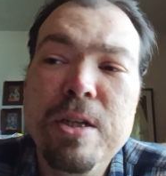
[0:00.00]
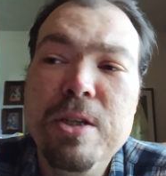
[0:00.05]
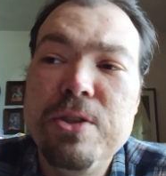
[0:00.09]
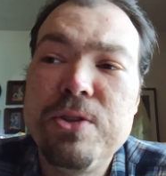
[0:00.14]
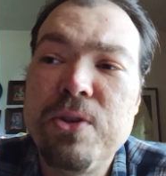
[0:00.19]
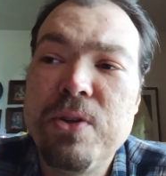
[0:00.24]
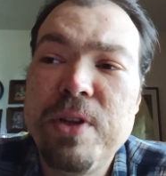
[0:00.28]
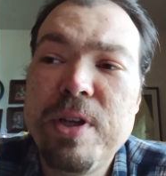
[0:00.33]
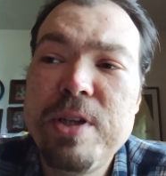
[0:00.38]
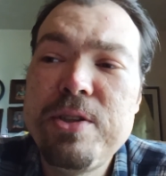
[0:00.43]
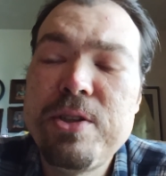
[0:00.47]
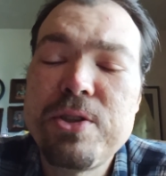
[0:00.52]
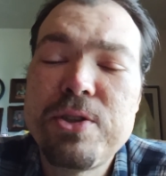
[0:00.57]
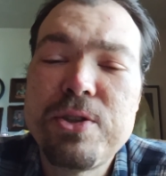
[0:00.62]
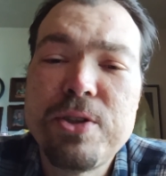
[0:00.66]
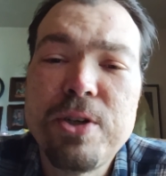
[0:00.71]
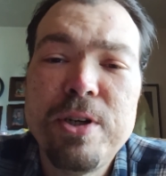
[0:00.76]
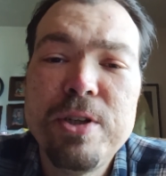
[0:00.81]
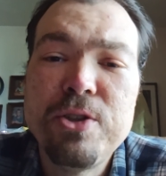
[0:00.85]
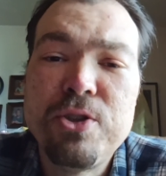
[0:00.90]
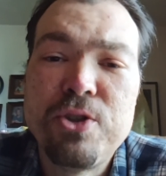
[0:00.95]
So they just
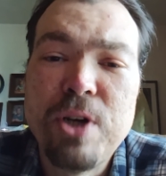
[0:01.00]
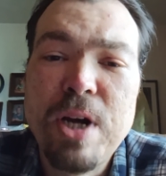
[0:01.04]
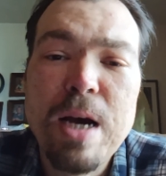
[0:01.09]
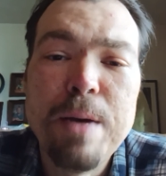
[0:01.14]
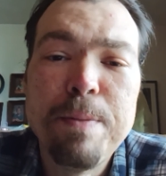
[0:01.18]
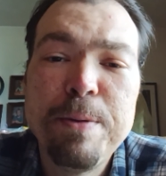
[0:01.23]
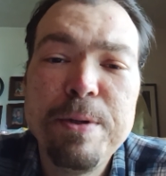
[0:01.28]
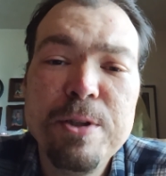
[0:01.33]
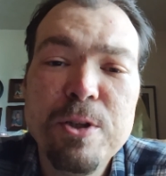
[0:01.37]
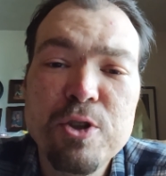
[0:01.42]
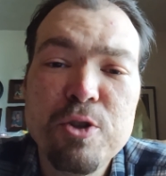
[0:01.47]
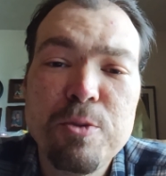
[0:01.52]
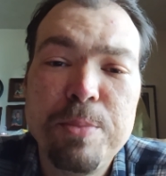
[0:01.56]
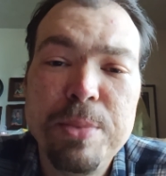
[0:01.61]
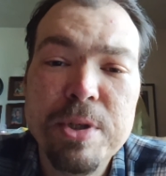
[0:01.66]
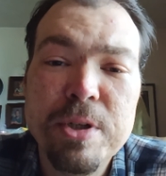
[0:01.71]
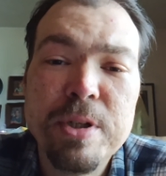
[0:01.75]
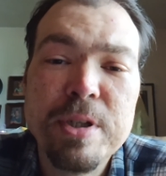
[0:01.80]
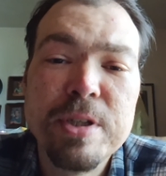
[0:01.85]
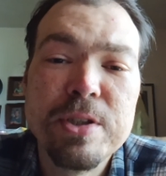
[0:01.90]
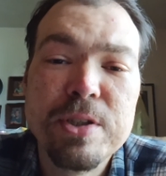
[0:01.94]
started dropping those
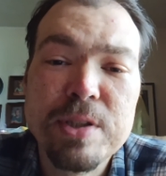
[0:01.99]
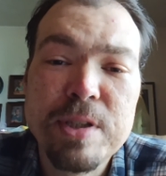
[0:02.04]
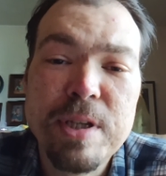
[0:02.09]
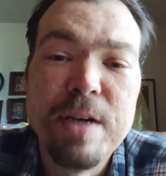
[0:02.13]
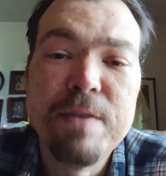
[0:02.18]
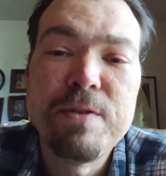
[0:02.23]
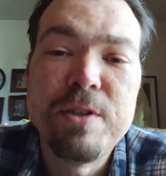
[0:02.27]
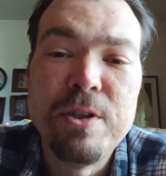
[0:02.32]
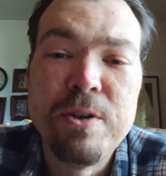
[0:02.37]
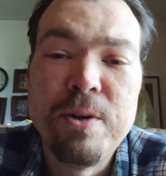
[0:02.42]
buildings left